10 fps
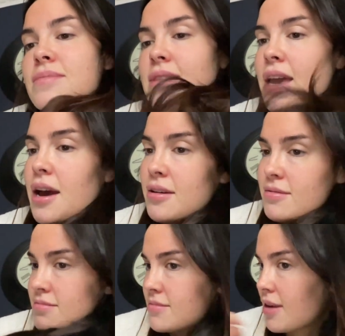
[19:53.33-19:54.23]
yeah,
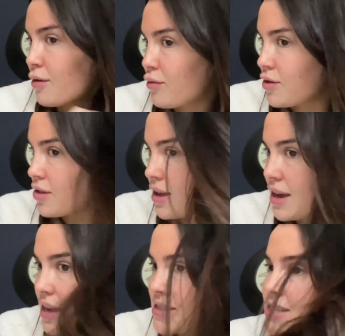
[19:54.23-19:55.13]
I feel
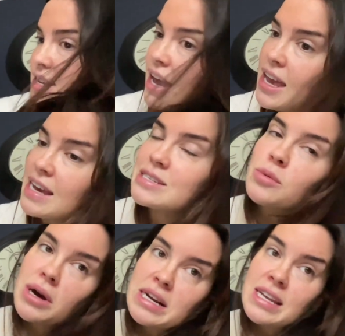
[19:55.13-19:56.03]
like today is a
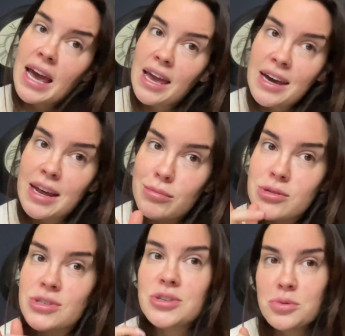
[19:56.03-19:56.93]
work day and I
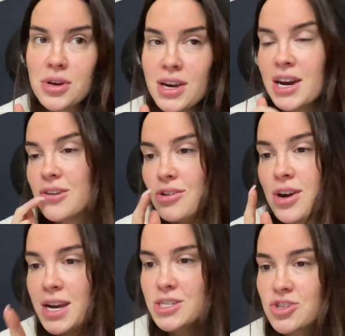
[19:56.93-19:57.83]
must do work and not
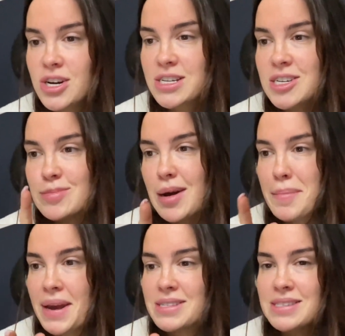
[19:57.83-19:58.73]
get distracted by
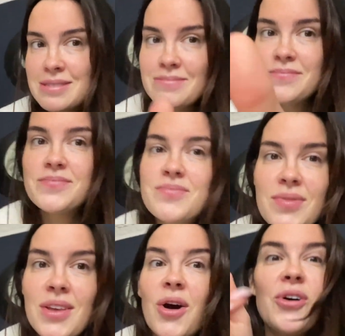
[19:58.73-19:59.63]
beds.
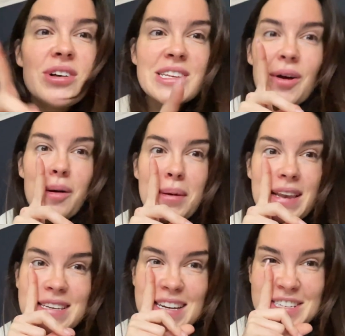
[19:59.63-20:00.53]
Also, I made a
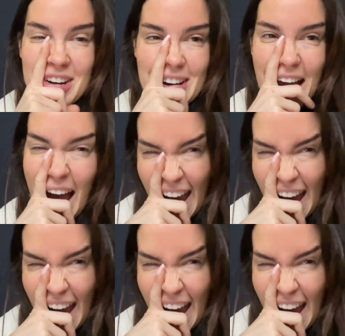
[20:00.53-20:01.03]
TikTok.